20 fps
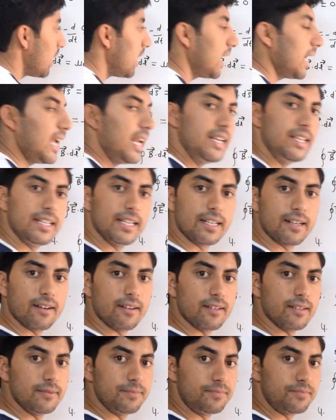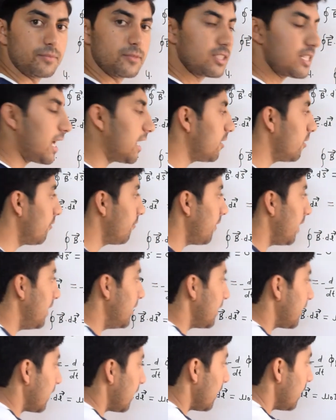integral, sign of
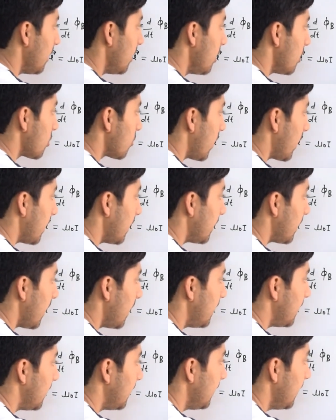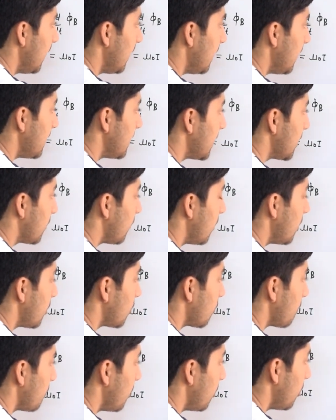integral. So I can write dl is equal to mu